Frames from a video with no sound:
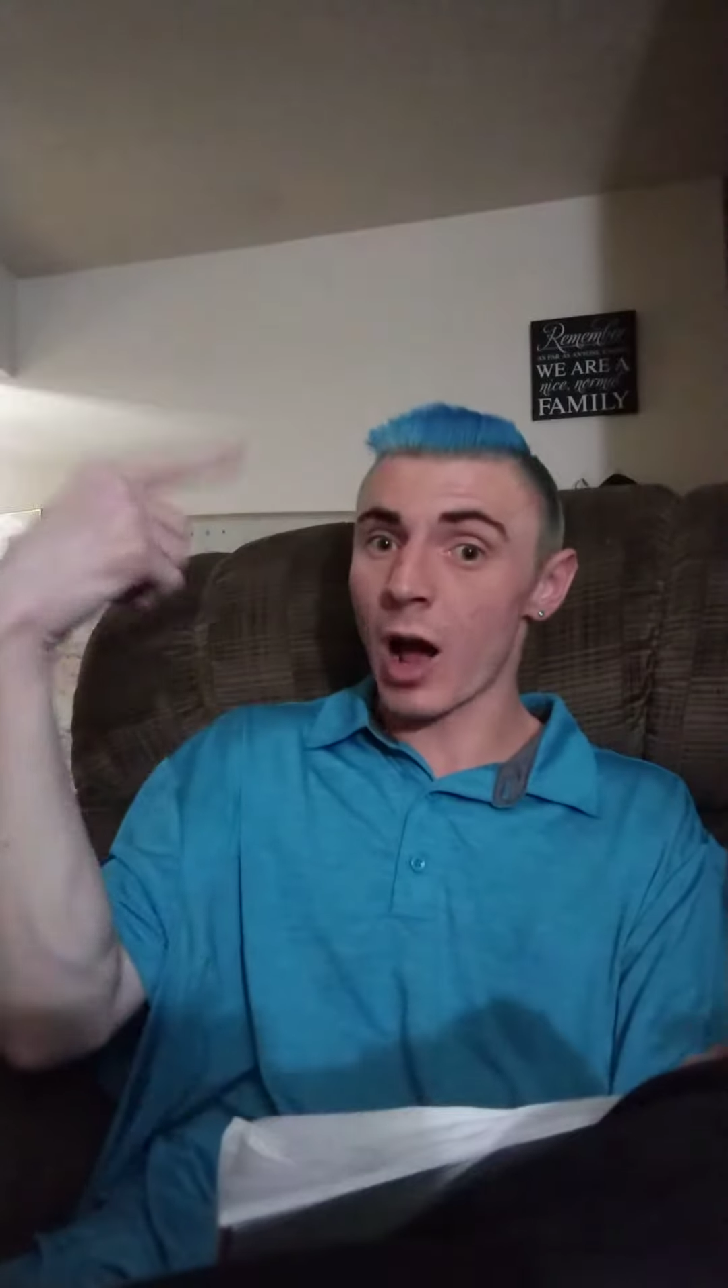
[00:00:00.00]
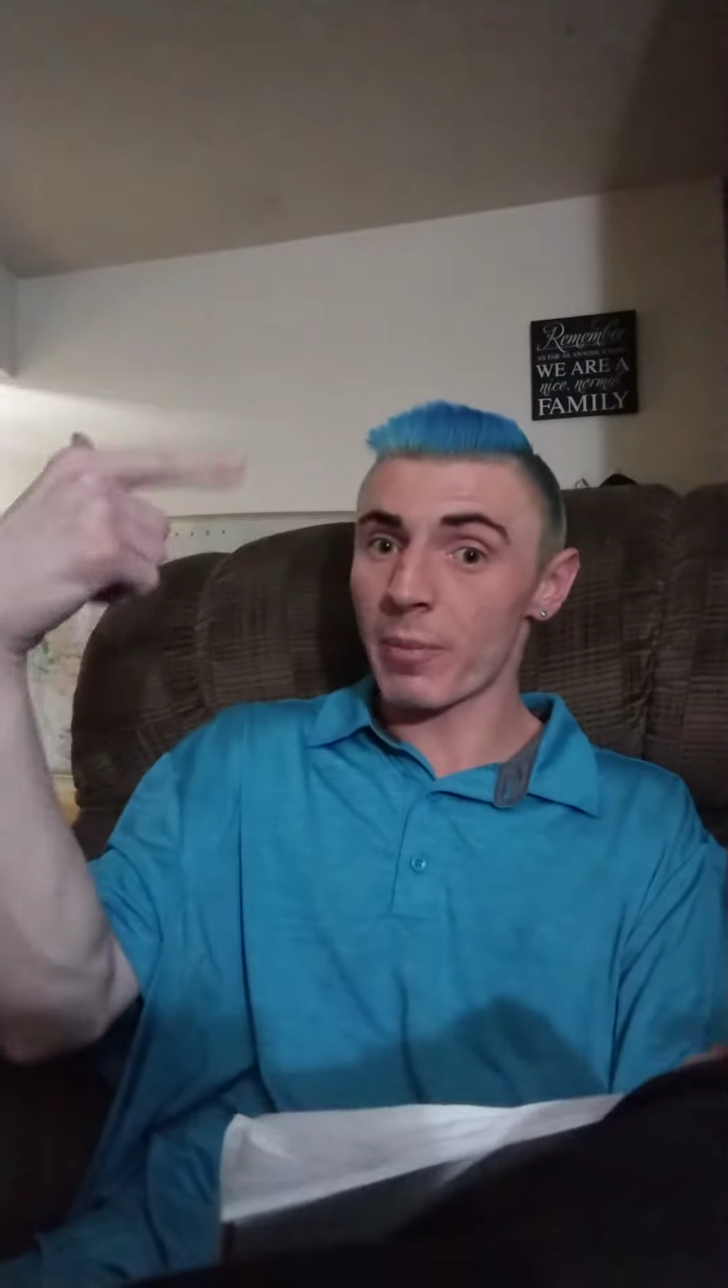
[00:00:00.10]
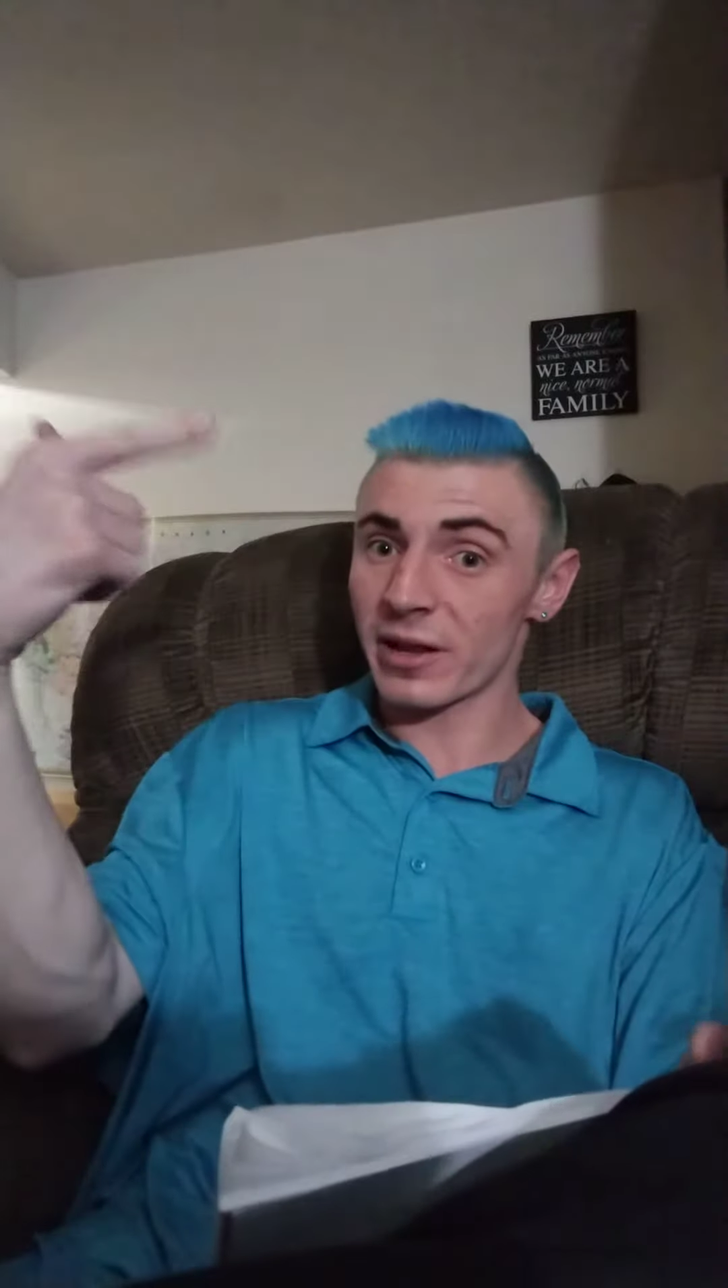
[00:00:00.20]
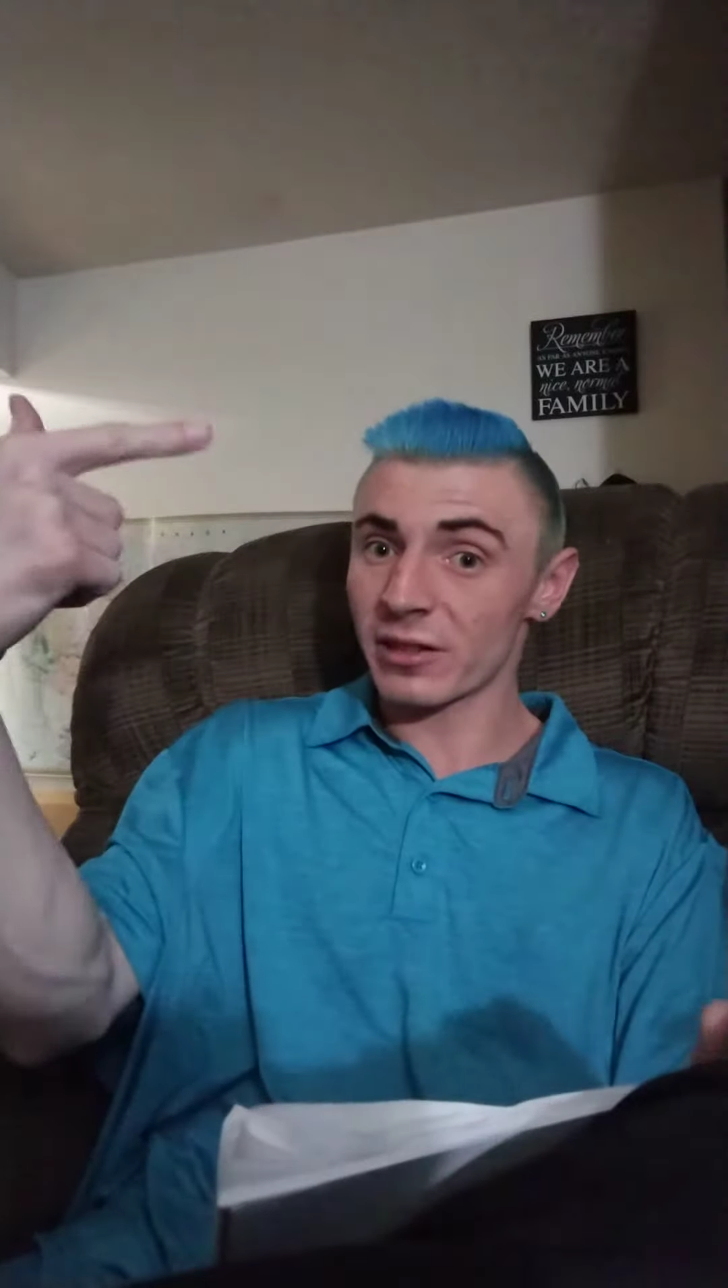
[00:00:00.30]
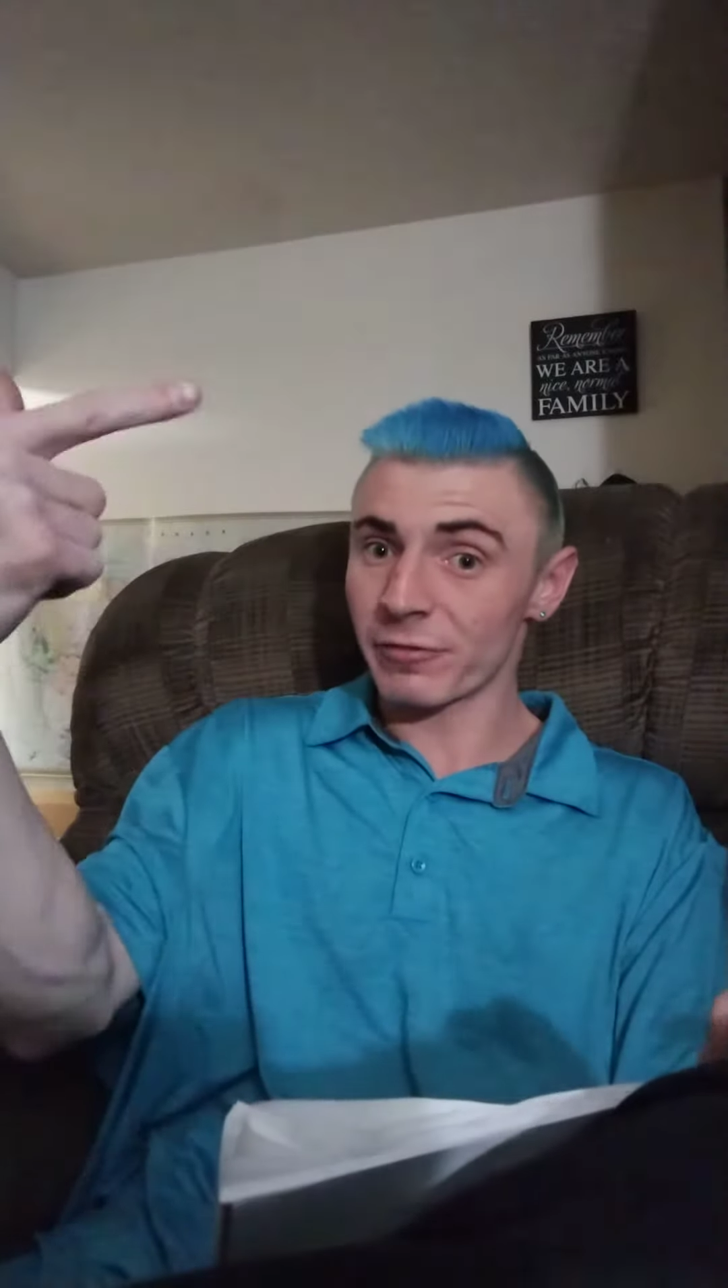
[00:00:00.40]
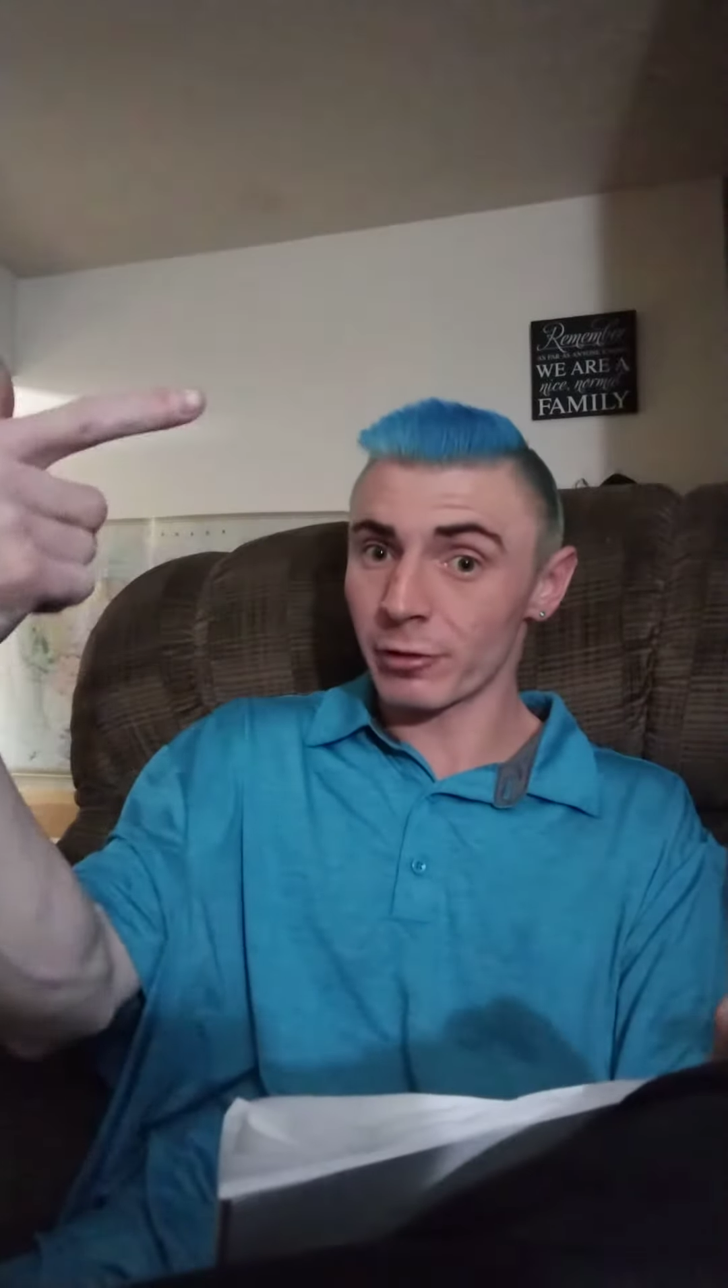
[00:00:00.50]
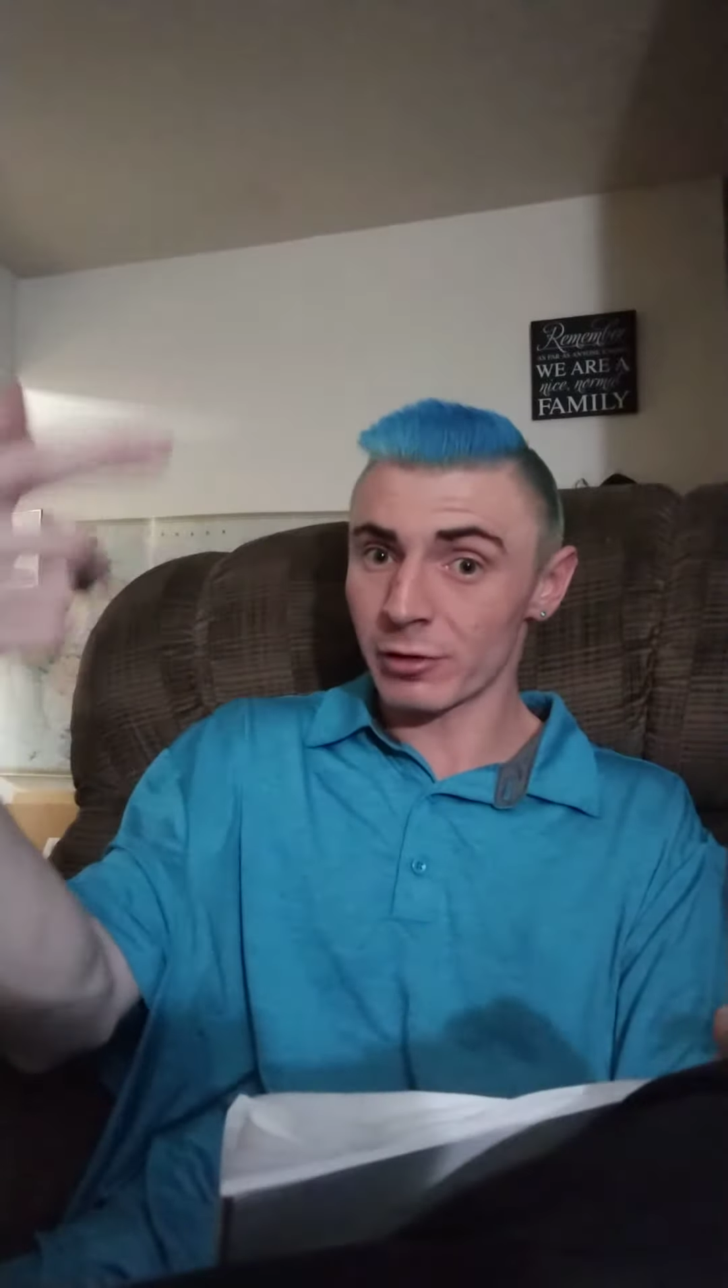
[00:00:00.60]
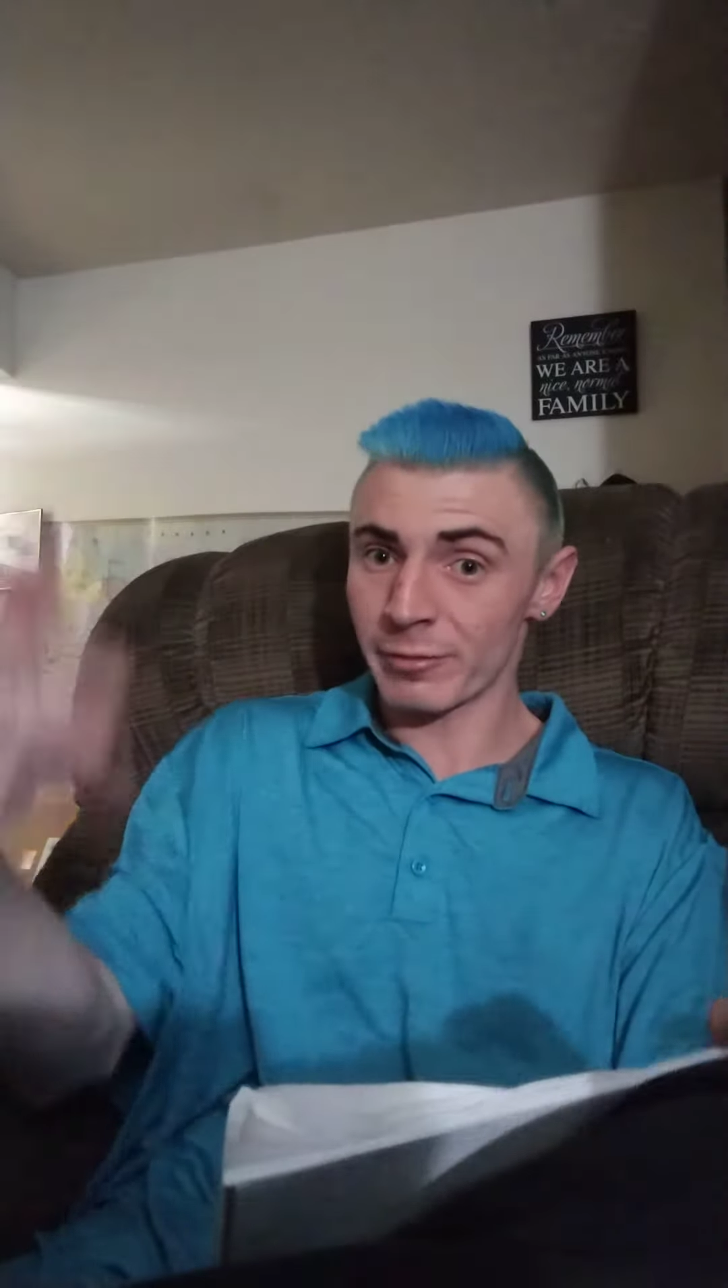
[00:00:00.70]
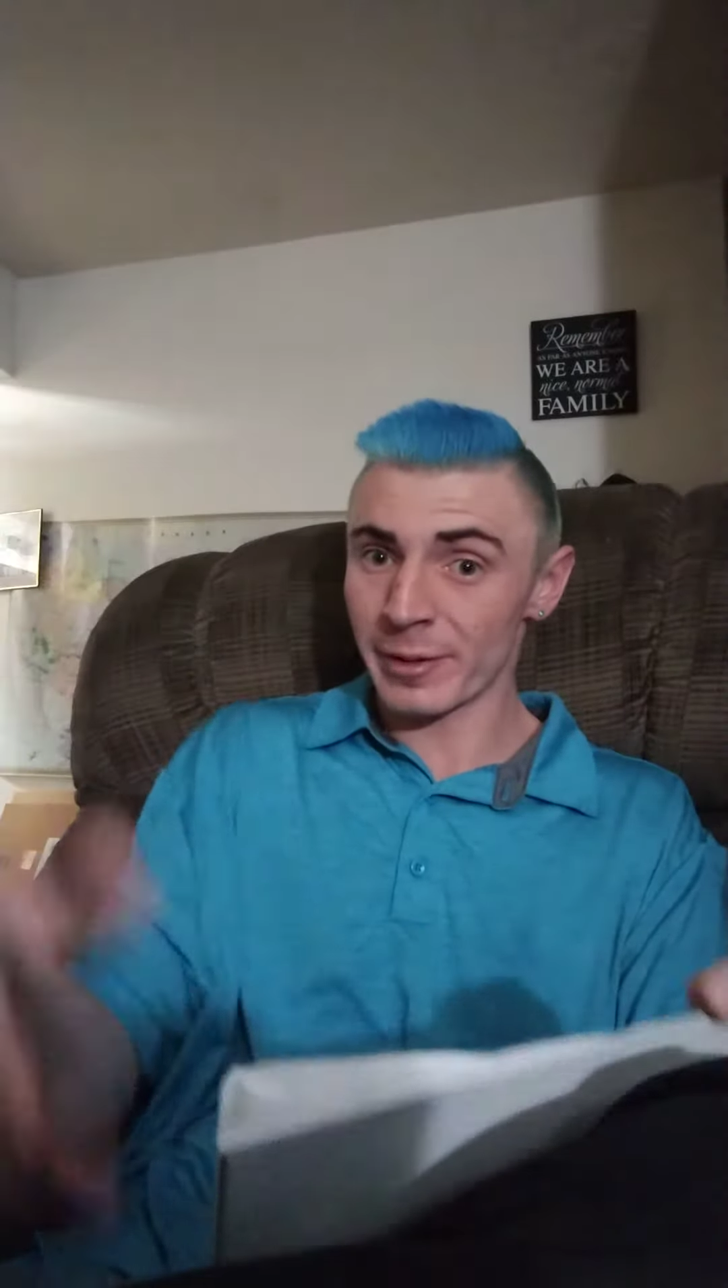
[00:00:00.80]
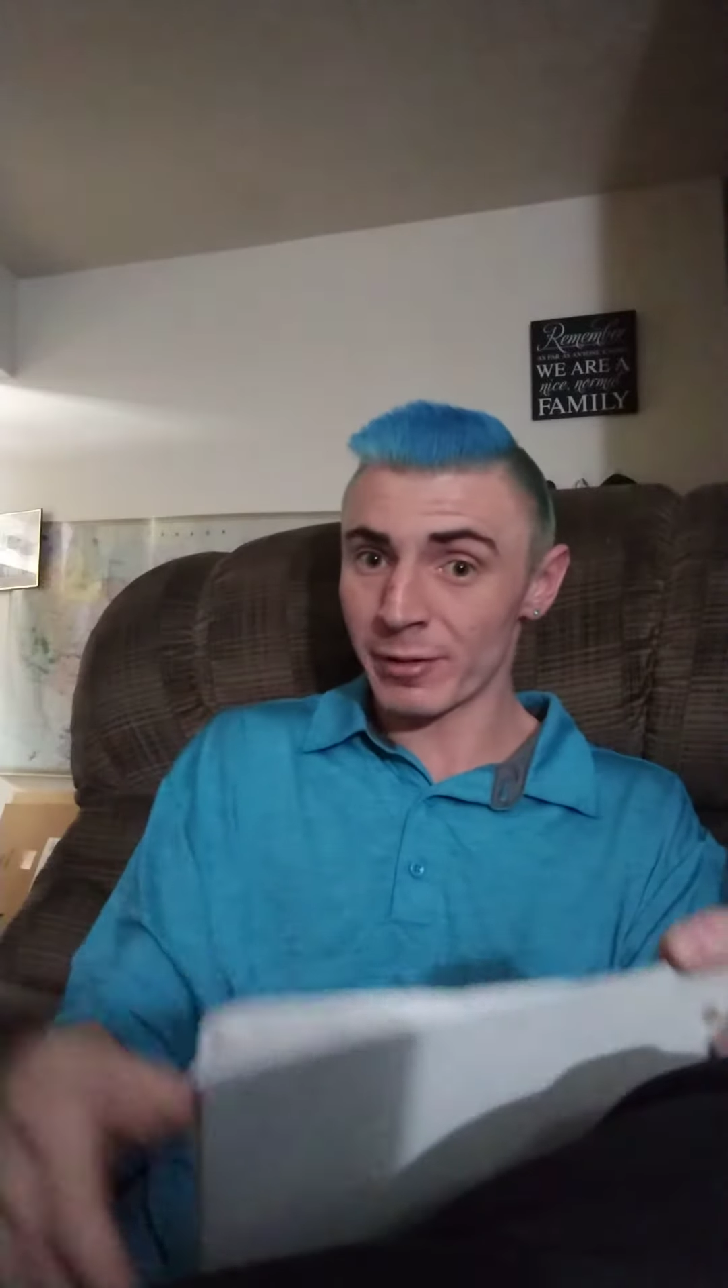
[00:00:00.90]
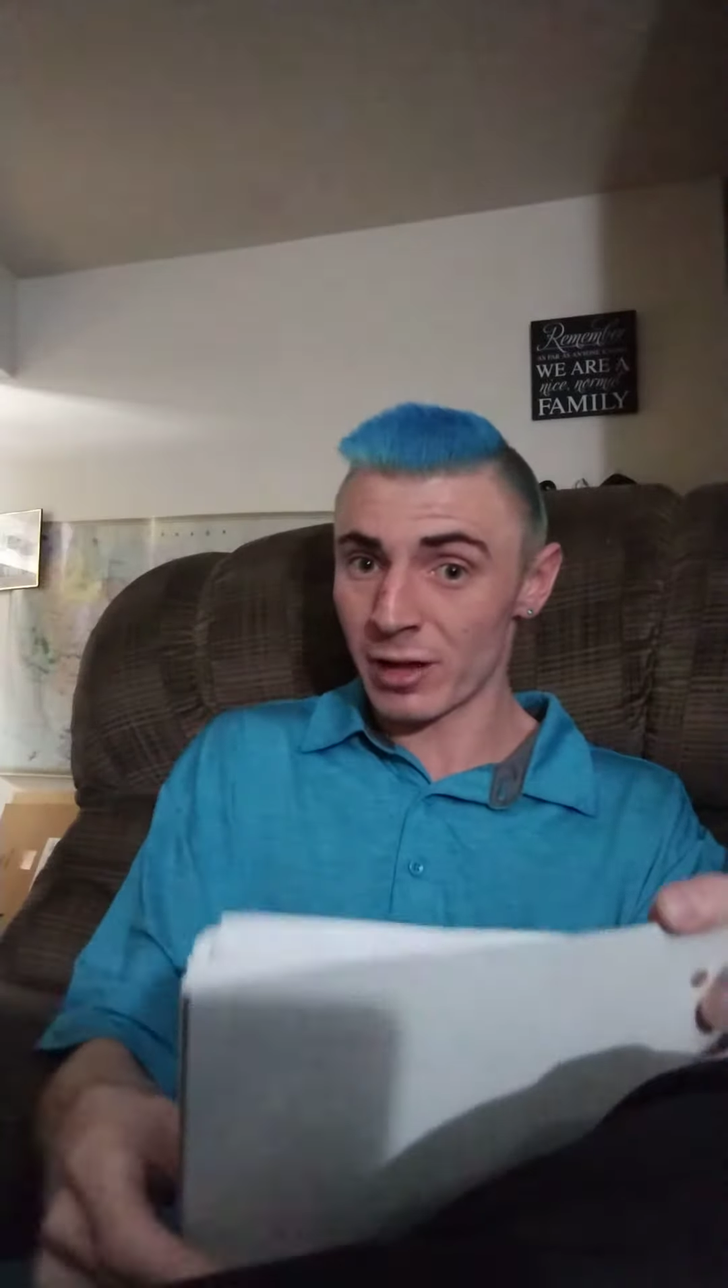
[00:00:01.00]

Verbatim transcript: competent in the field of